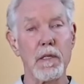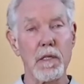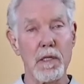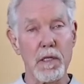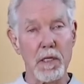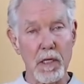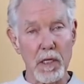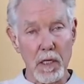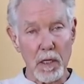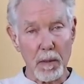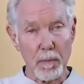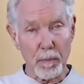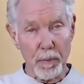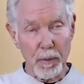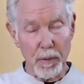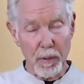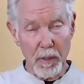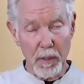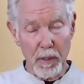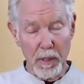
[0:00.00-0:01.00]
deep
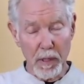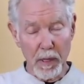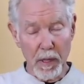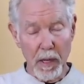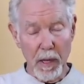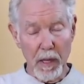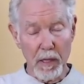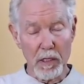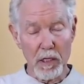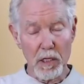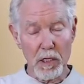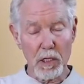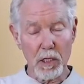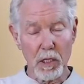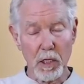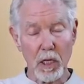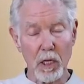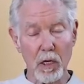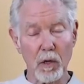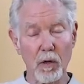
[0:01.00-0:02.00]
and
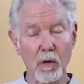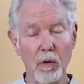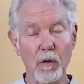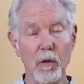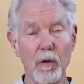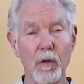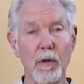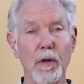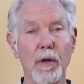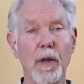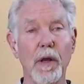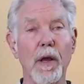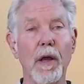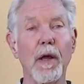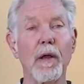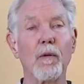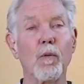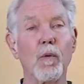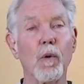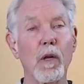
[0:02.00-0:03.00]
slow
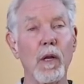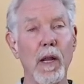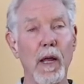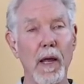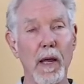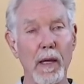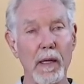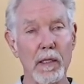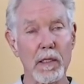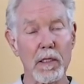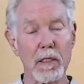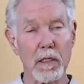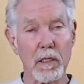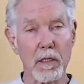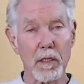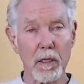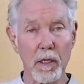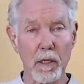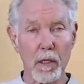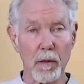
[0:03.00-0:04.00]
and relaxed
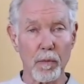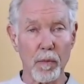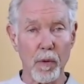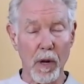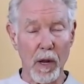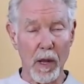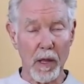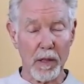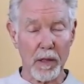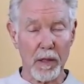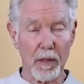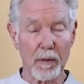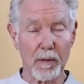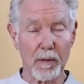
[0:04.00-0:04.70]
the breath.